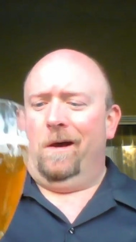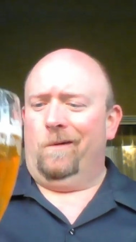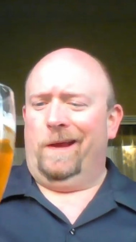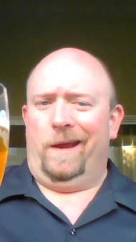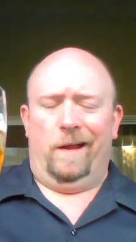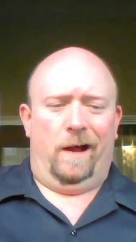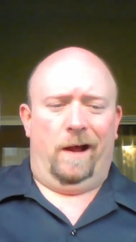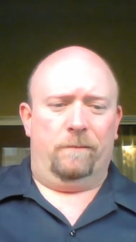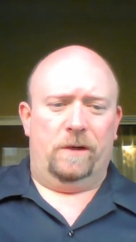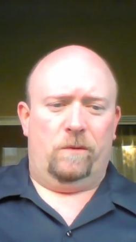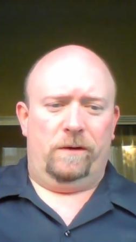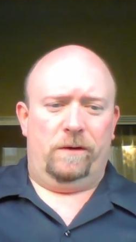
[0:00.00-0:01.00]
Okay, I'm
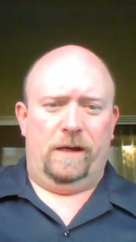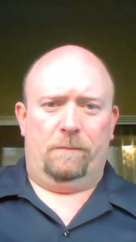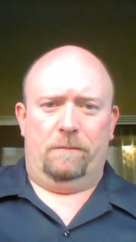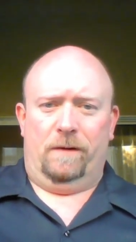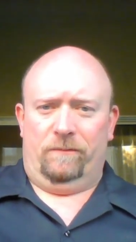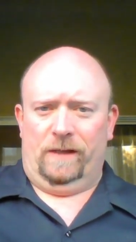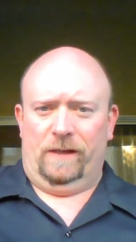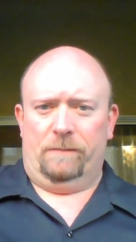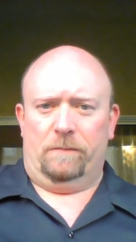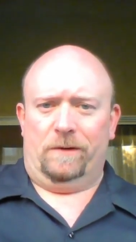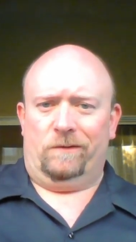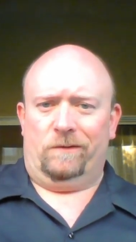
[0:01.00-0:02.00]
going to quit yapping my flap. I'm going to